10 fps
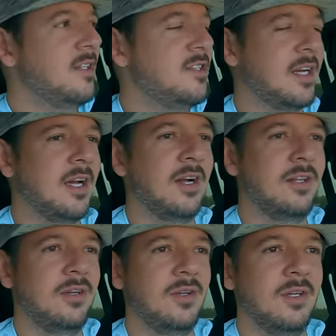Check out a
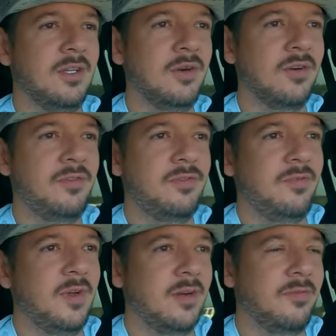little
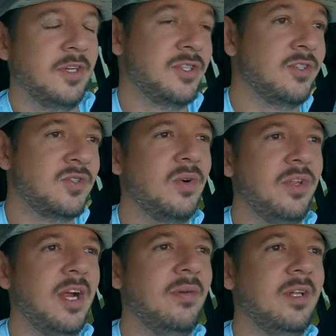local fishing
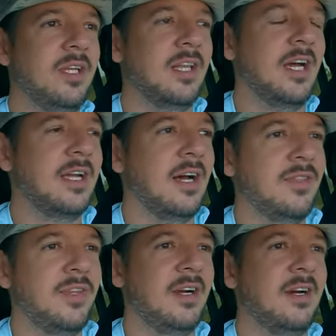store that I really like
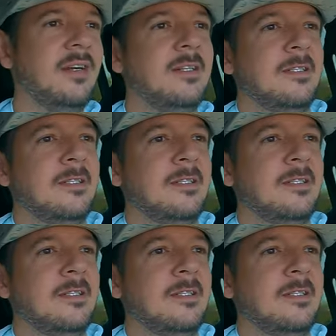out there